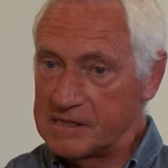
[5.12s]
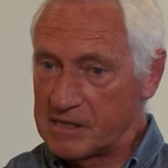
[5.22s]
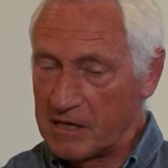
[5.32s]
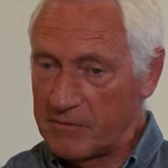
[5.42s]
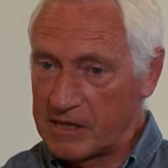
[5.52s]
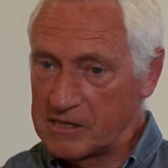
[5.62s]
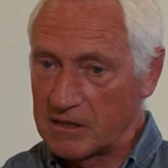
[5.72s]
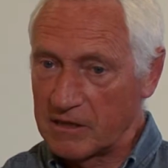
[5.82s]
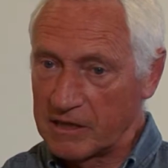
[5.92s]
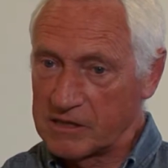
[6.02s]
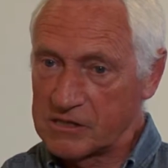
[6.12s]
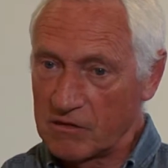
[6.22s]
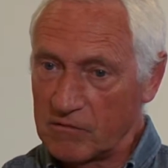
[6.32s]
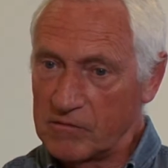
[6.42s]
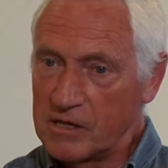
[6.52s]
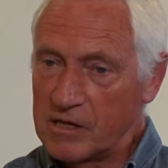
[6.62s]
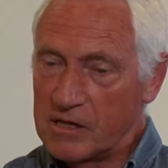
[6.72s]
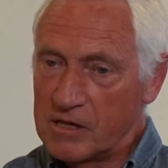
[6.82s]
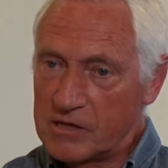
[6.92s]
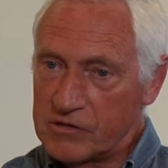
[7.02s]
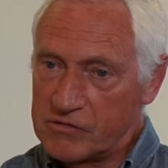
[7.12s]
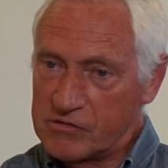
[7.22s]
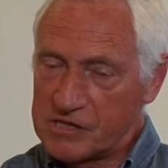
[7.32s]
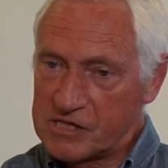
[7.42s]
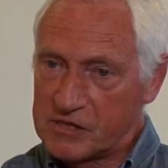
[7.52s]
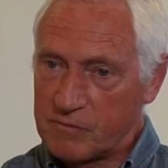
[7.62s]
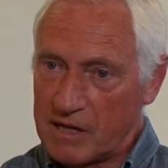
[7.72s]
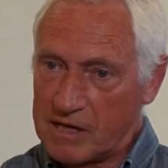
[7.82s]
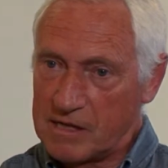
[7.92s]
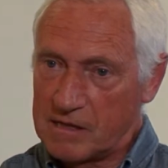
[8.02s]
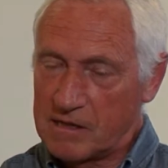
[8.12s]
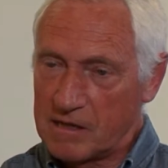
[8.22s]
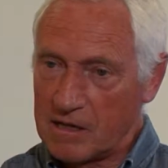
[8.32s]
design-based learning and so on. Could you just explain